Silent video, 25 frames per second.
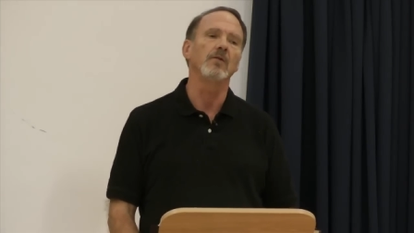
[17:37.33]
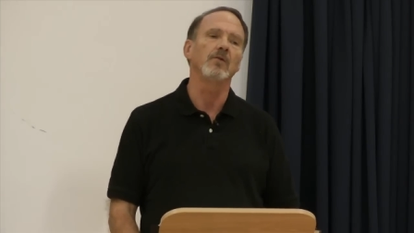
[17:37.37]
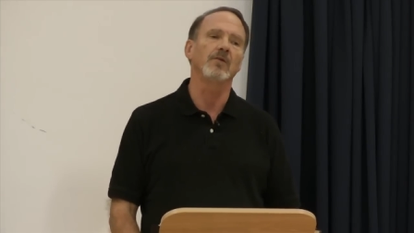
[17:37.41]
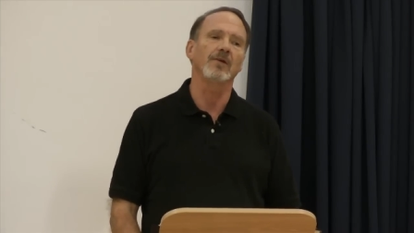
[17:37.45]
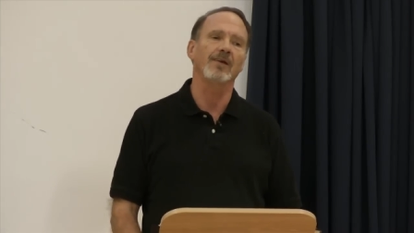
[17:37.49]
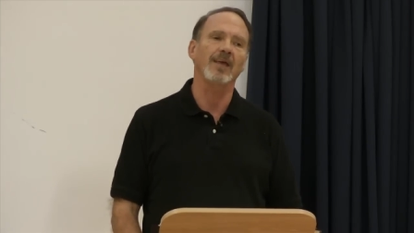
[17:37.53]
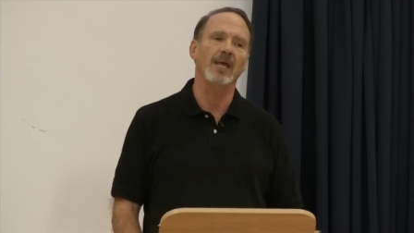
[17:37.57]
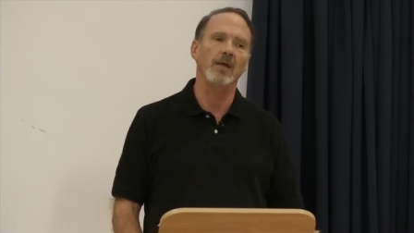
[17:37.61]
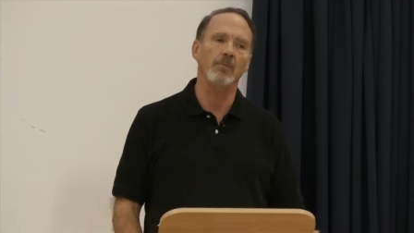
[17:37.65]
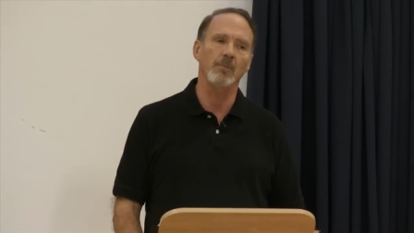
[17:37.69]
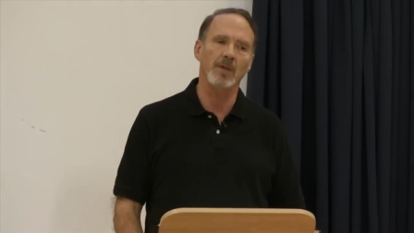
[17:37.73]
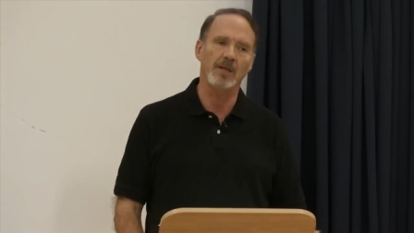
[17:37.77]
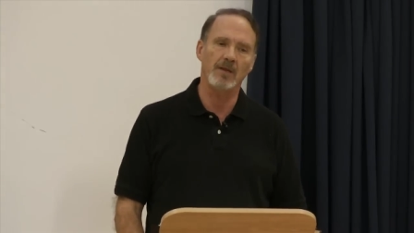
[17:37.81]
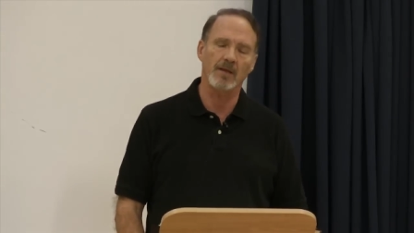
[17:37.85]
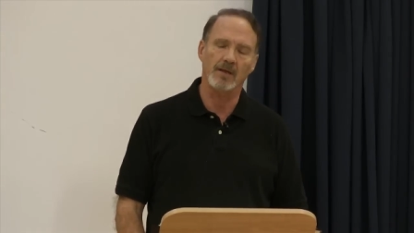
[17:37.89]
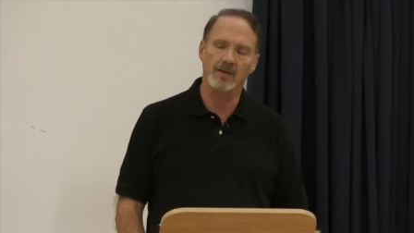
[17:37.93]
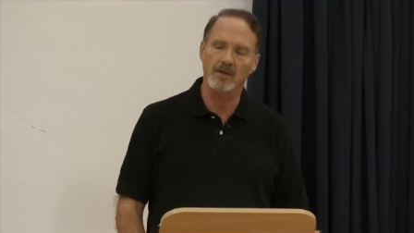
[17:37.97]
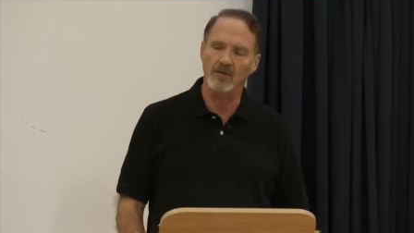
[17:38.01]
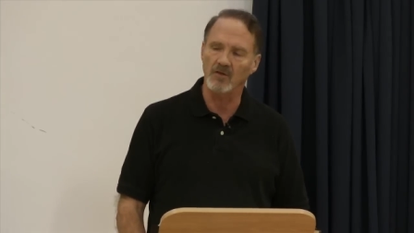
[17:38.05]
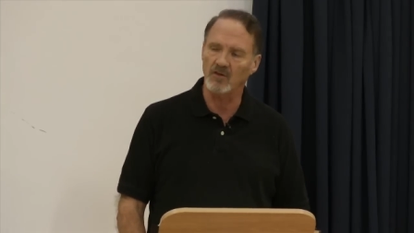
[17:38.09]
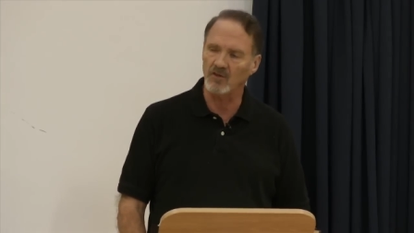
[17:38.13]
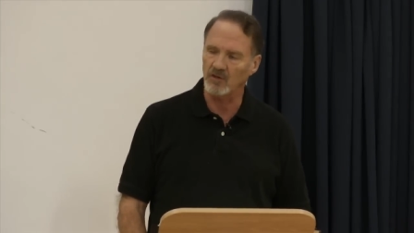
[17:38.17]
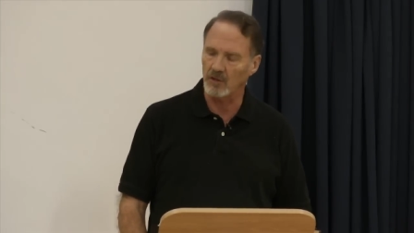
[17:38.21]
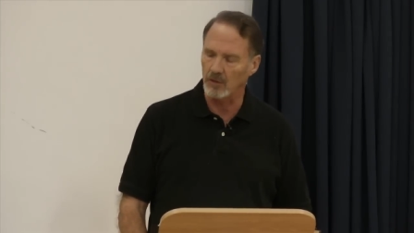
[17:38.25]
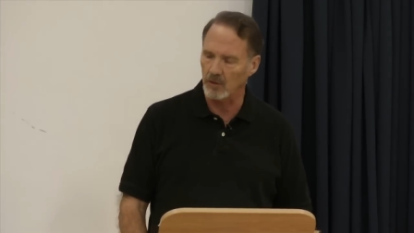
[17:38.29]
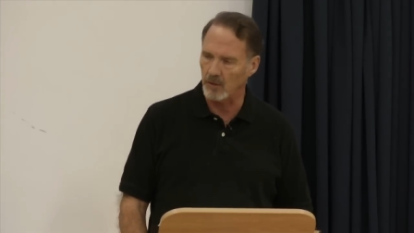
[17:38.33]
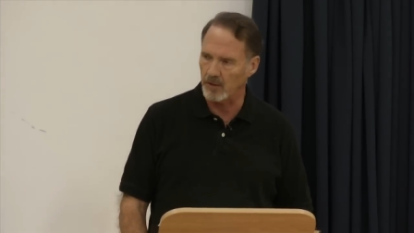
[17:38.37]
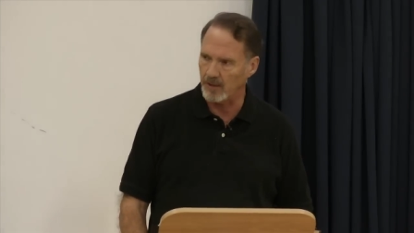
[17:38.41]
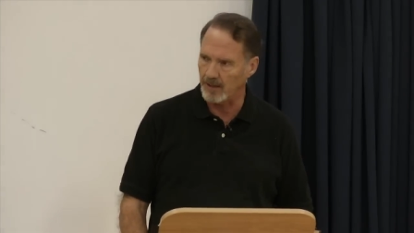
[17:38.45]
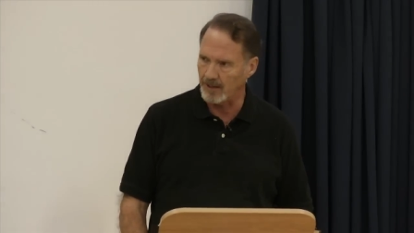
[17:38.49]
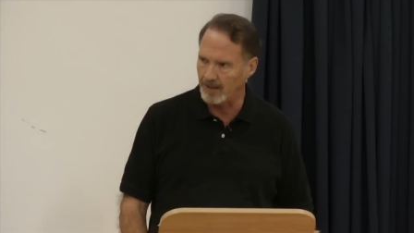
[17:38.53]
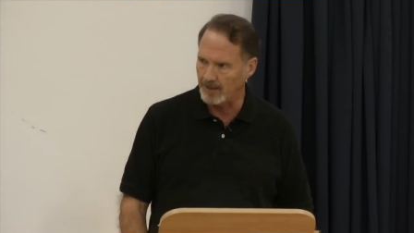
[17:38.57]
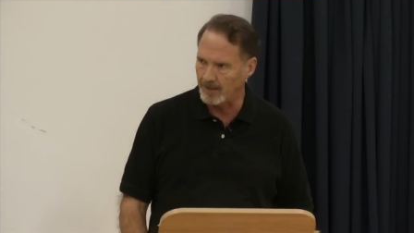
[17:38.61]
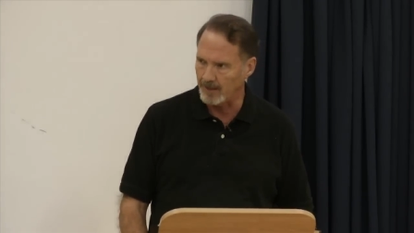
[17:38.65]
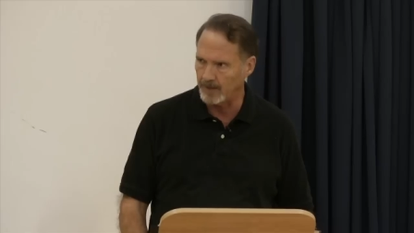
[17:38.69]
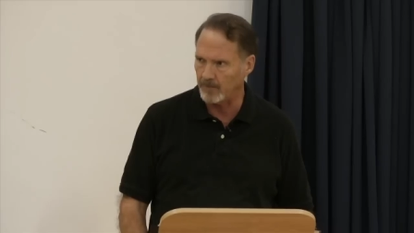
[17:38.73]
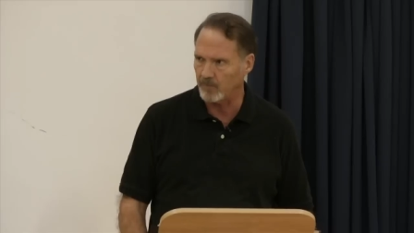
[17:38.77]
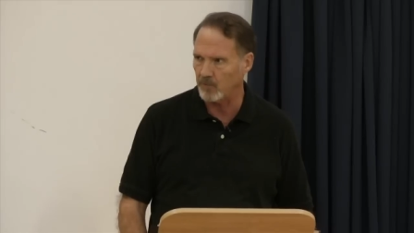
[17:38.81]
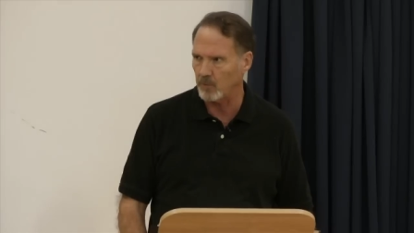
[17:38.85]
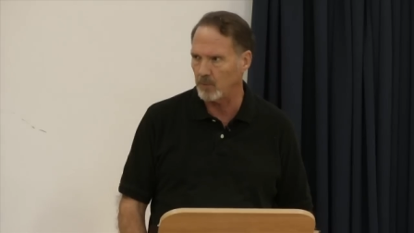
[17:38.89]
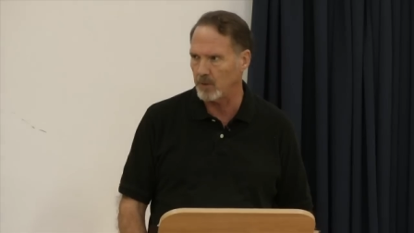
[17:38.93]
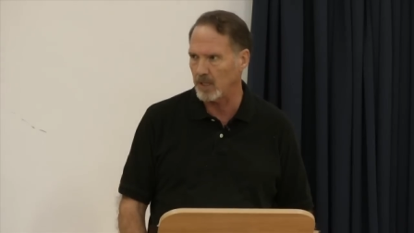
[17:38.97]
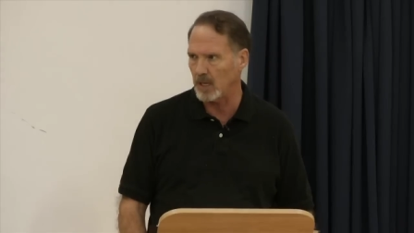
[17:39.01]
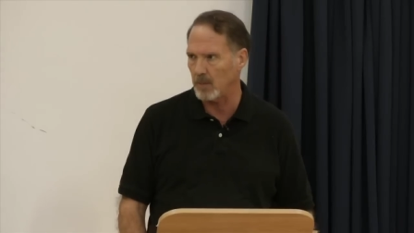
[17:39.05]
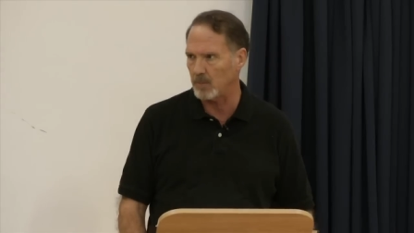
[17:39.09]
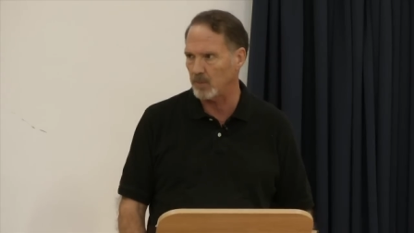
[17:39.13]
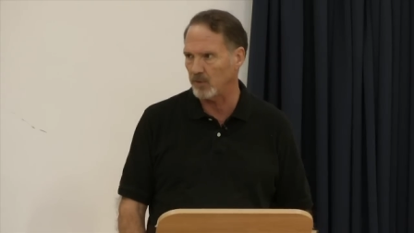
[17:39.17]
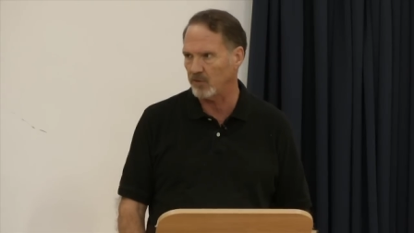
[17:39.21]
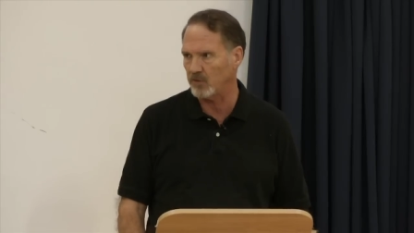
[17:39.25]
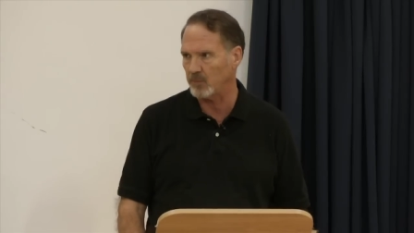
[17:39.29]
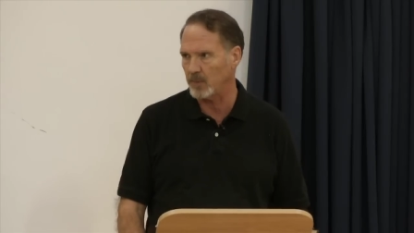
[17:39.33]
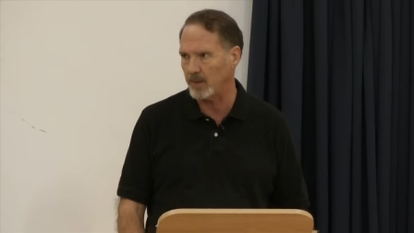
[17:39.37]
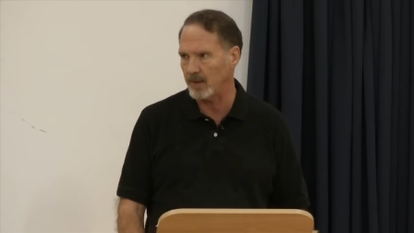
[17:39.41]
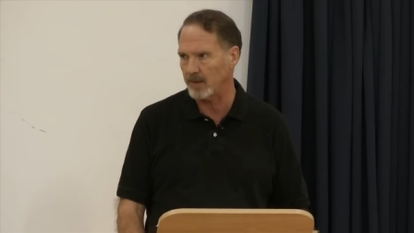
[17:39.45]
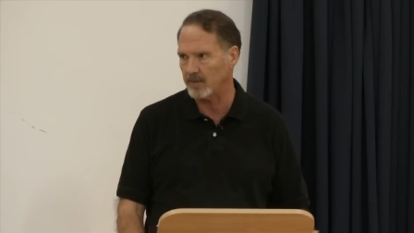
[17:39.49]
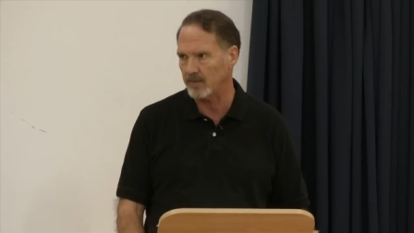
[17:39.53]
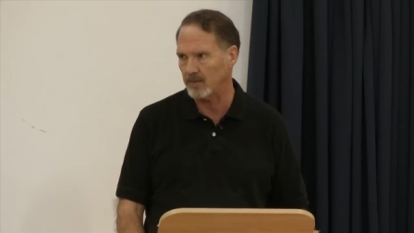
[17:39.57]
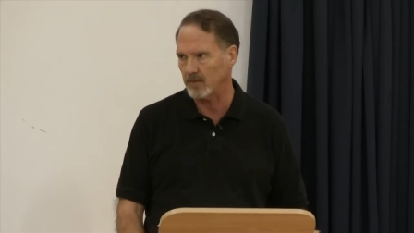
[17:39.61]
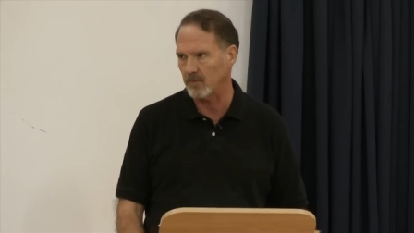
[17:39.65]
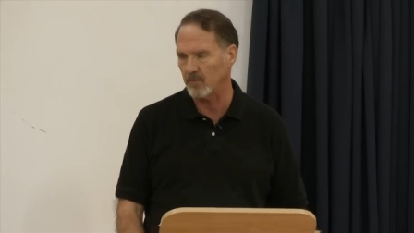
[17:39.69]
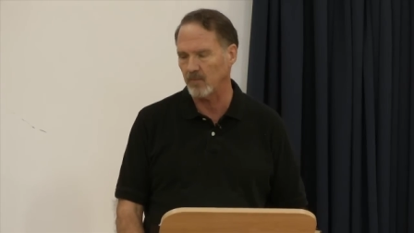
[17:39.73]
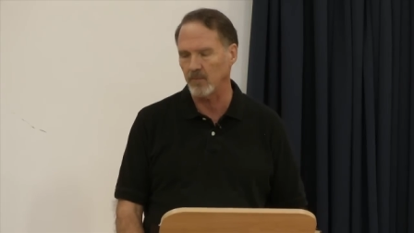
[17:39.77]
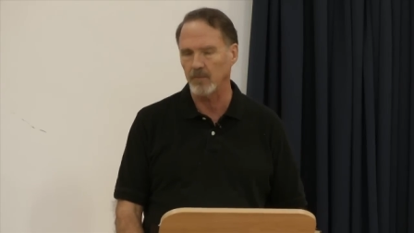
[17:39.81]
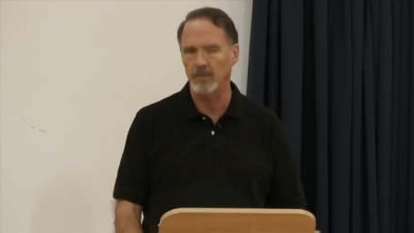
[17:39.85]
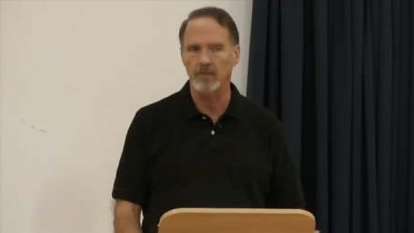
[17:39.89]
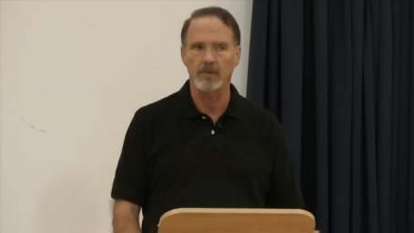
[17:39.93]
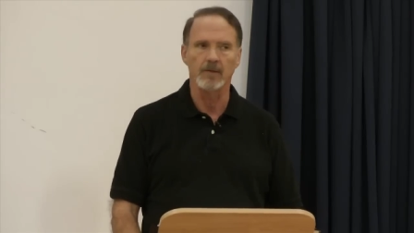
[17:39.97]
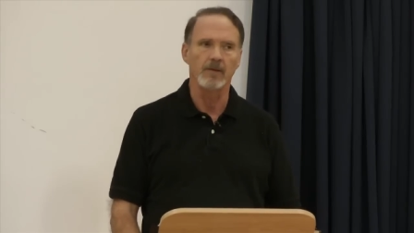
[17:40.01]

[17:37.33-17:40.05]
to get me to consider healing from that perspective.